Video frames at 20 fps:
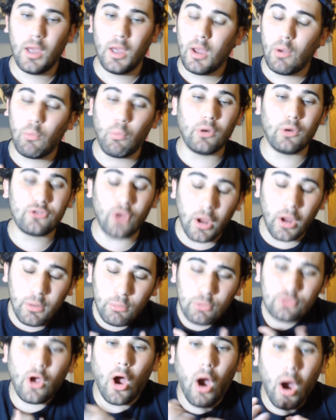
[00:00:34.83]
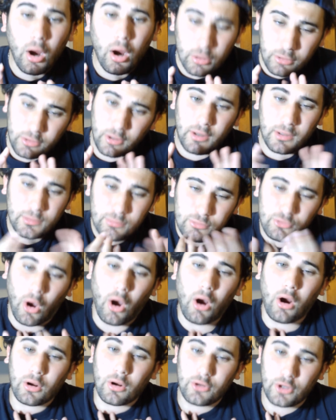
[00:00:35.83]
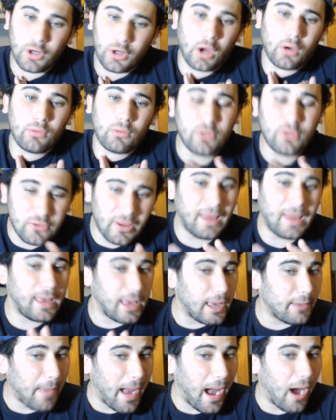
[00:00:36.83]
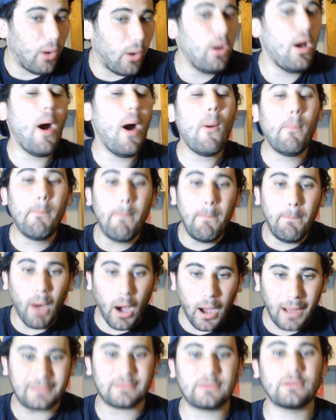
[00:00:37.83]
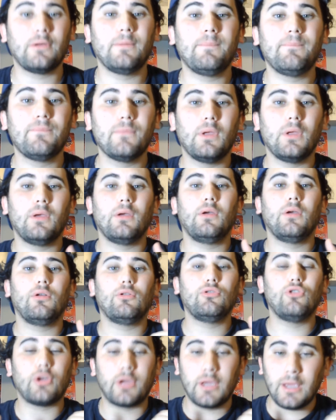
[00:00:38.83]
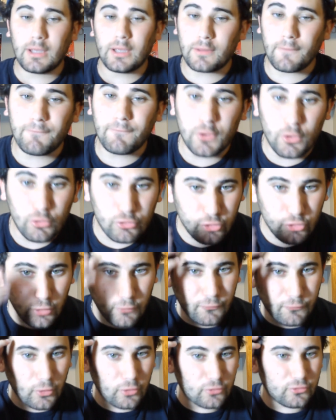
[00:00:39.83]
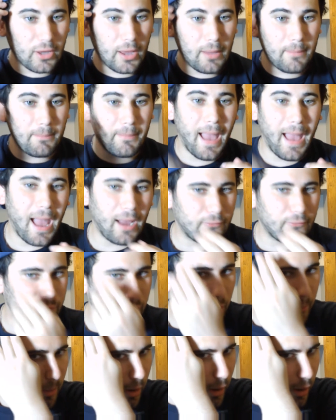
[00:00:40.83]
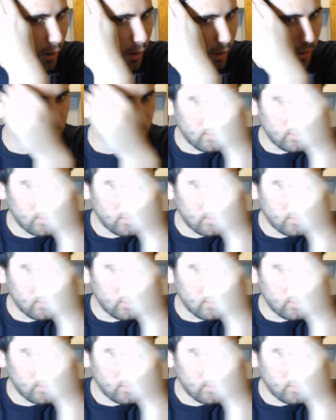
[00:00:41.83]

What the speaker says: it was hard, to take him out. But looking at the future, first game back from an